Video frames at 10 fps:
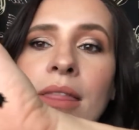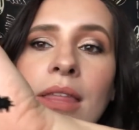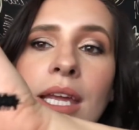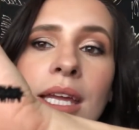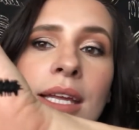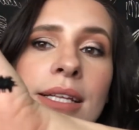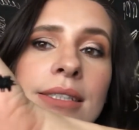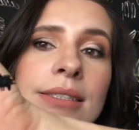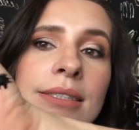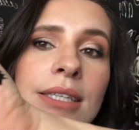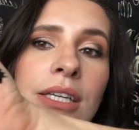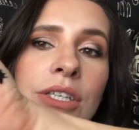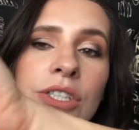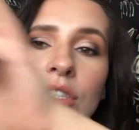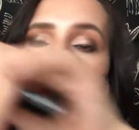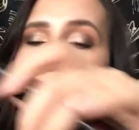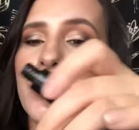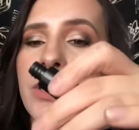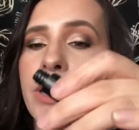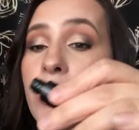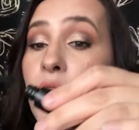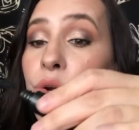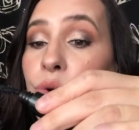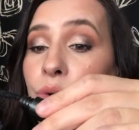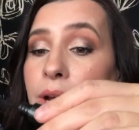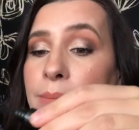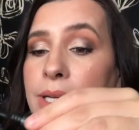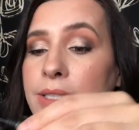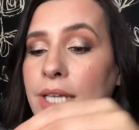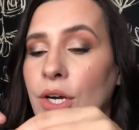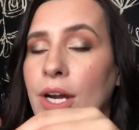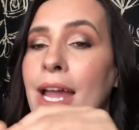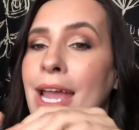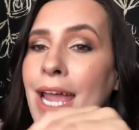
thickens, just a really great mascara.